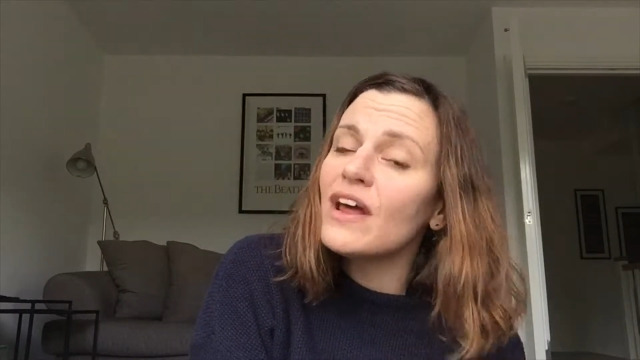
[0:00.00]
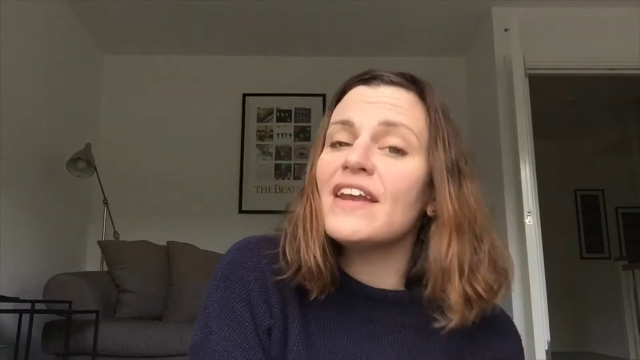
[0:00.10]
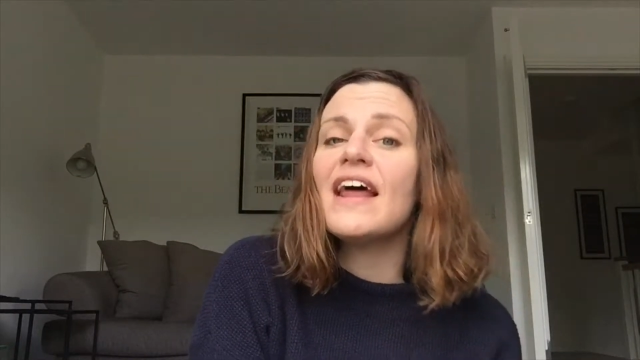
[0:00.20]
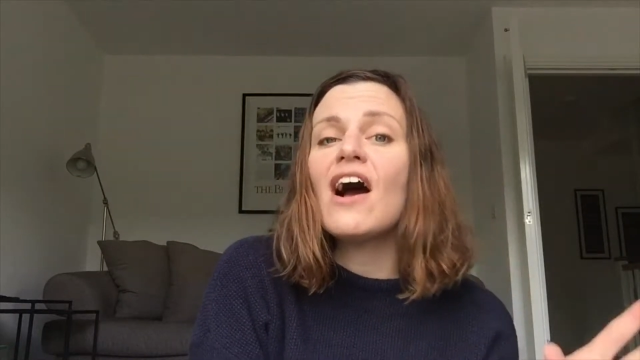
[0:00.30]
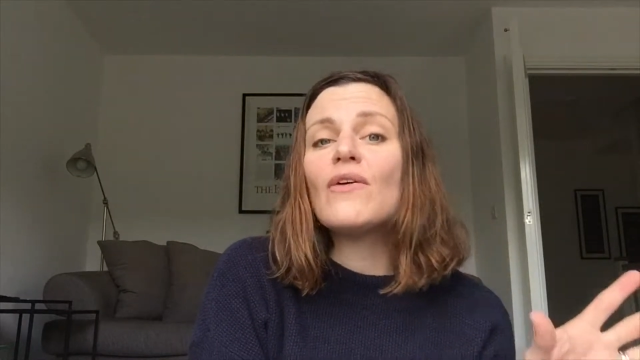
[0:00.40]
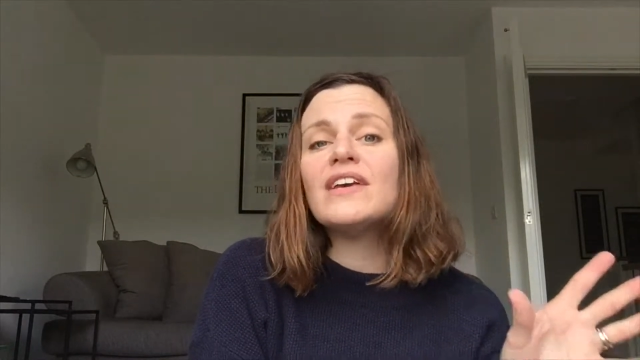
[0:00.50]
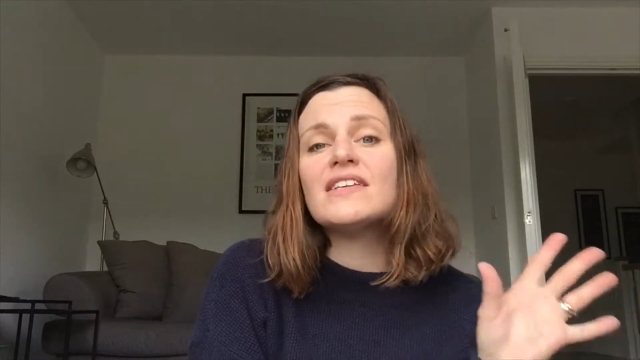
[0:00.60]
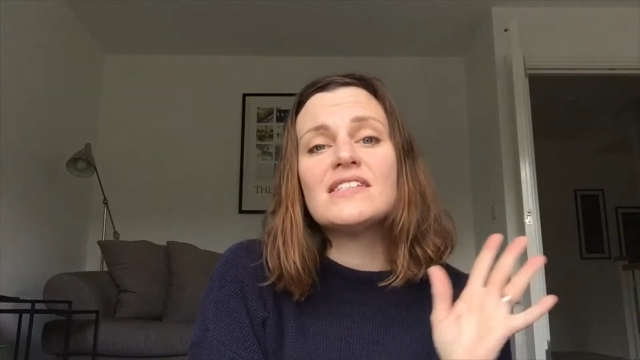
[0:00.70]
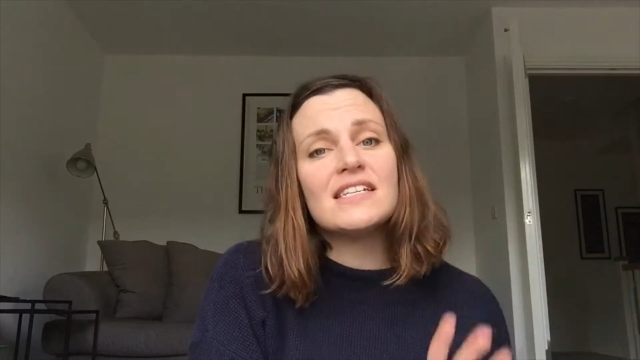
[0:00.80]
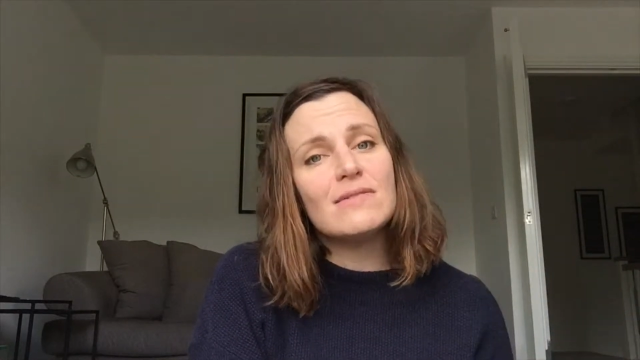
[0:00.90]
and now he
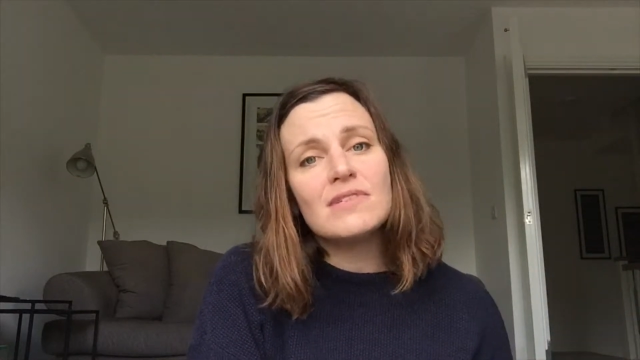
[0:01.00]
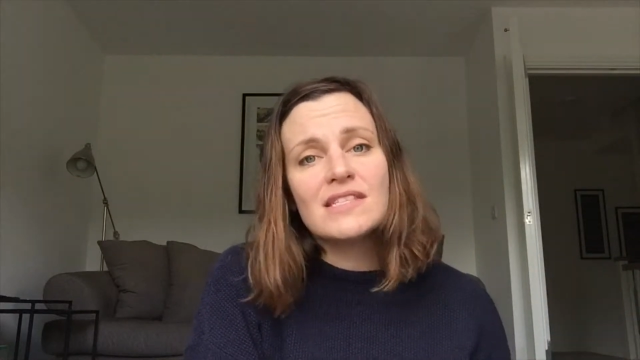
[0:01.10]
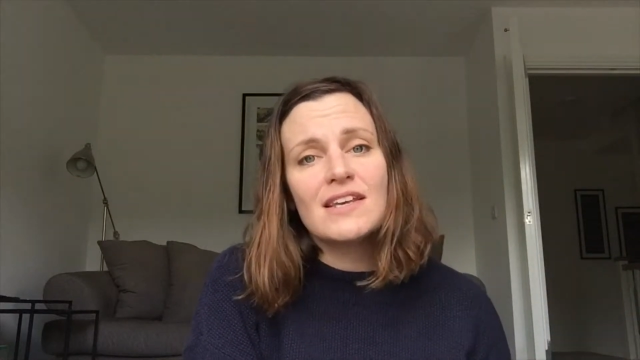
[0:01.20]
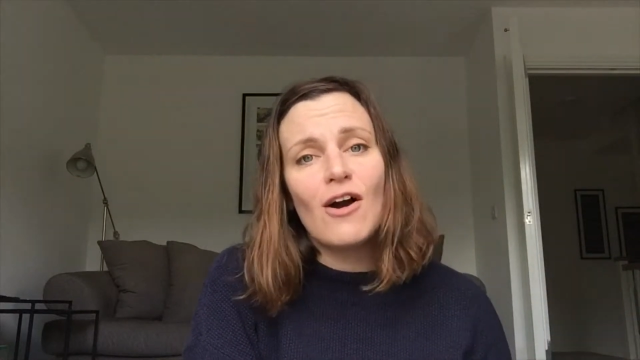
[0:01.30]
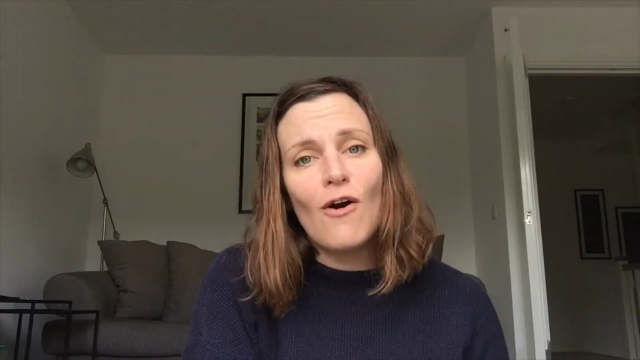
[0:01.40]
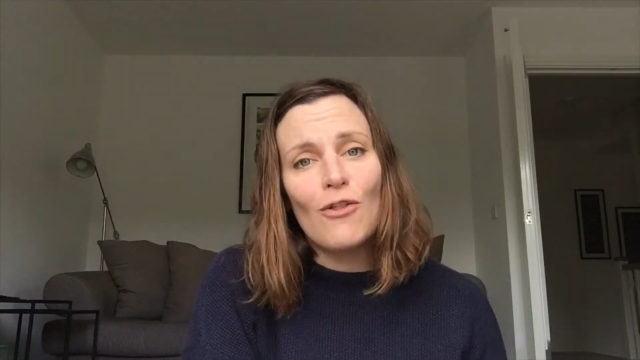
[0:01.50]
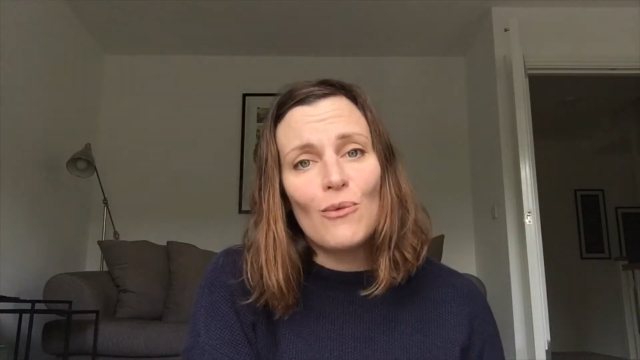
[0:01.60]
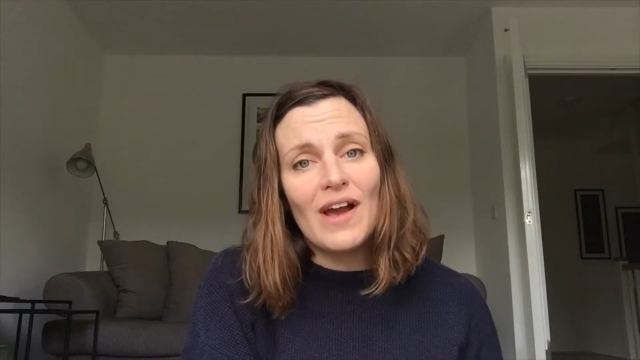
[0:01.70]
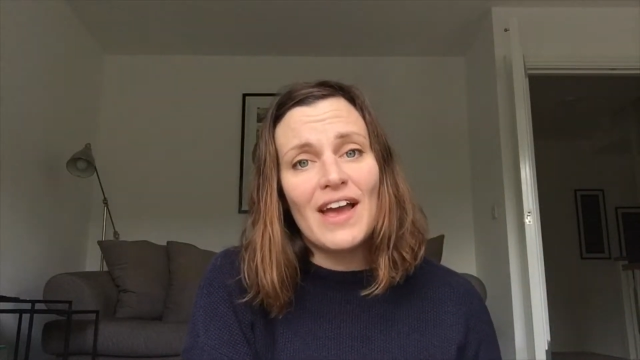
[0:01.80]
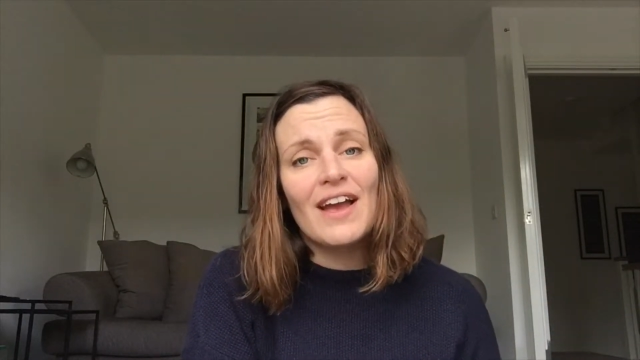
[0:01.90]
is Team Sia all the
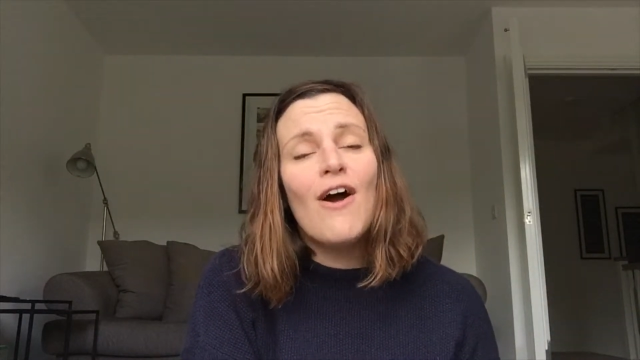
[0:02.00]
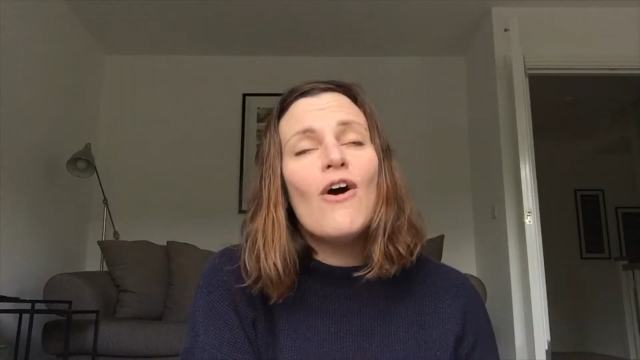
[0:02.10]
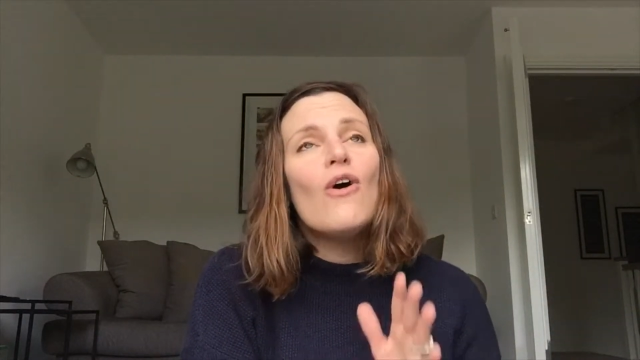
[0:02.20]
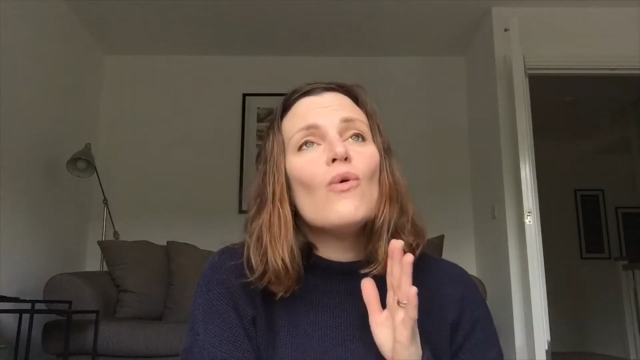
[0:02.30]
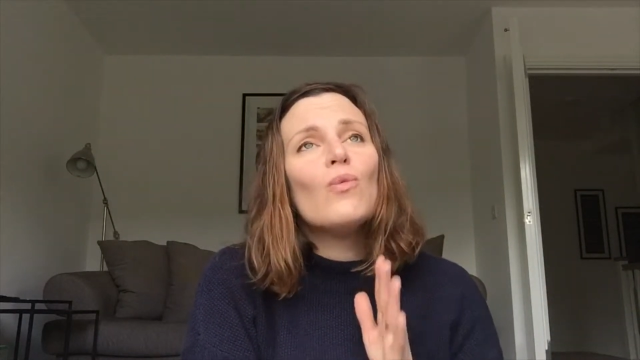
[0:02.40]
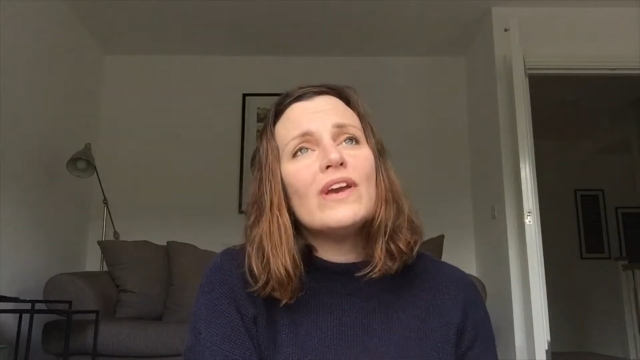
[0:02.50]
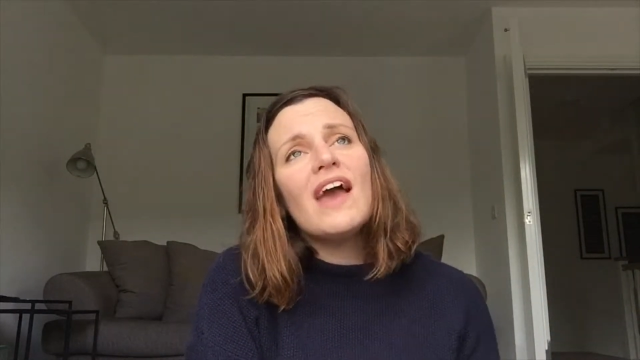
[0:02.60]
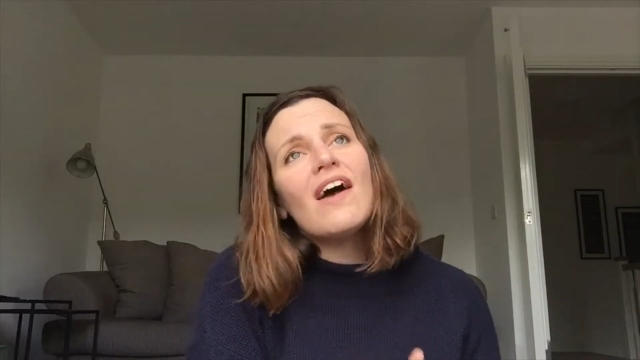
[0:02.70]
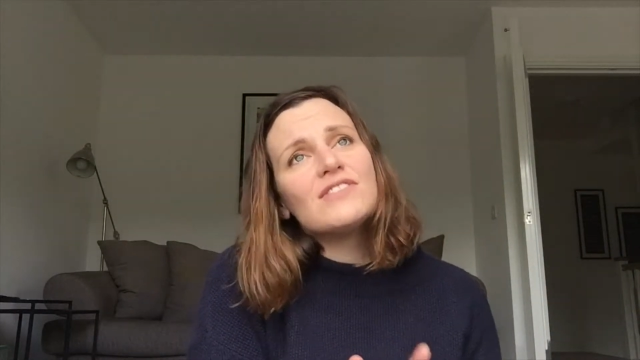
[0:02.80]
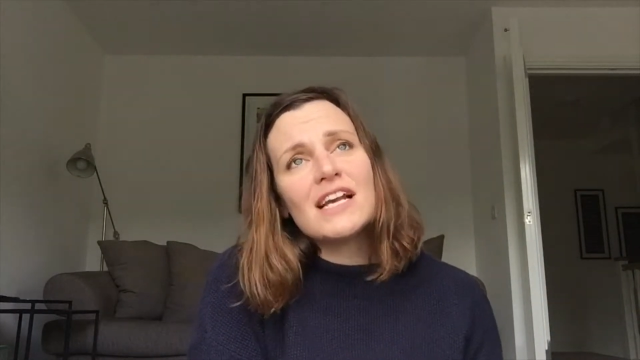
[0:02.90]
way. We
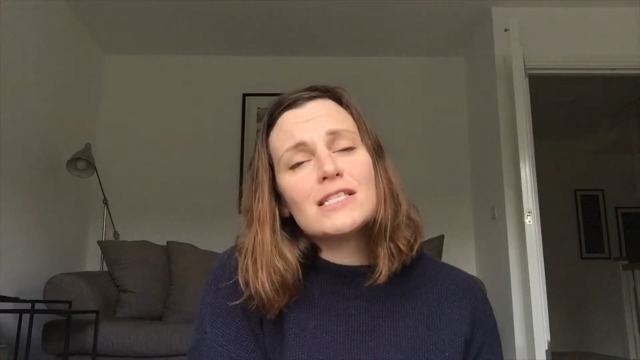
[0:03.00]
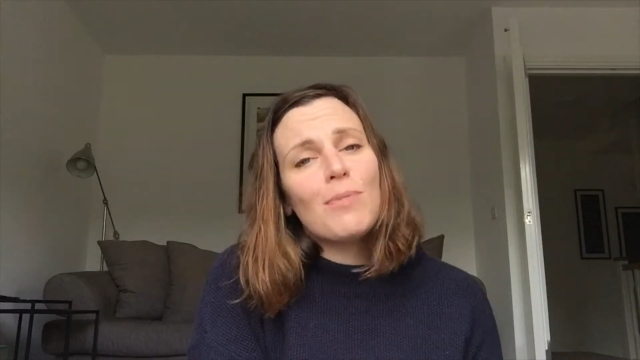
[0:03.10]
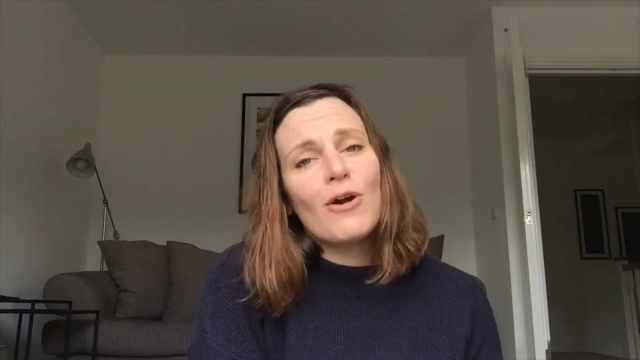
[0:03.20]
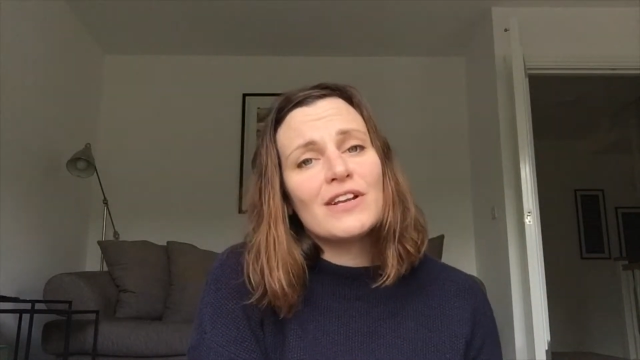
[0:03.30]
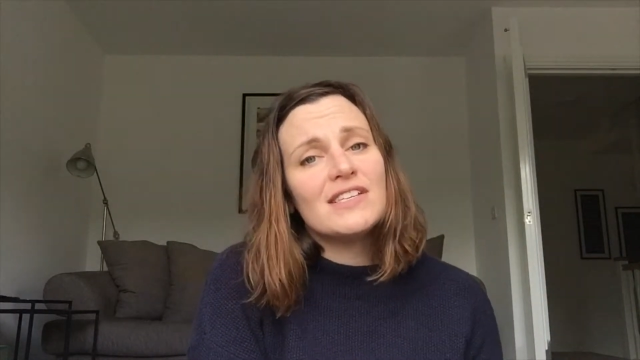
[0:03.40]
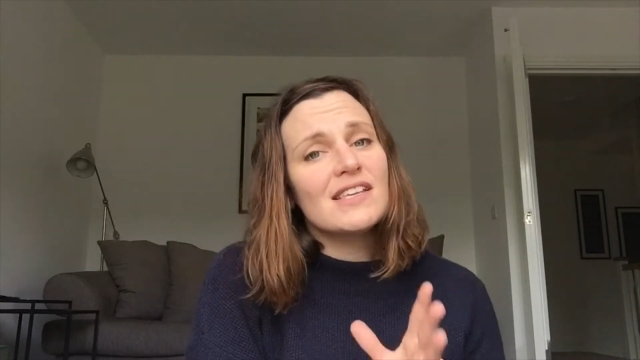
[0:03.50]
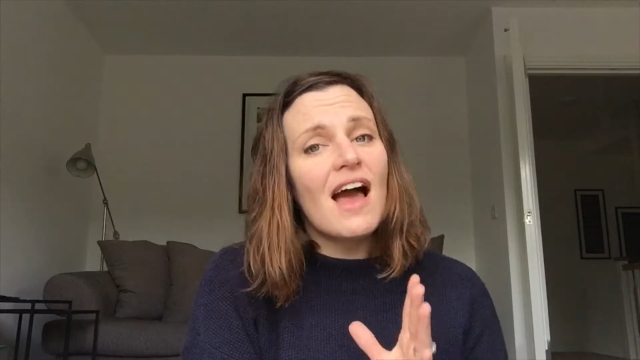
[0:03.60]
have dance parties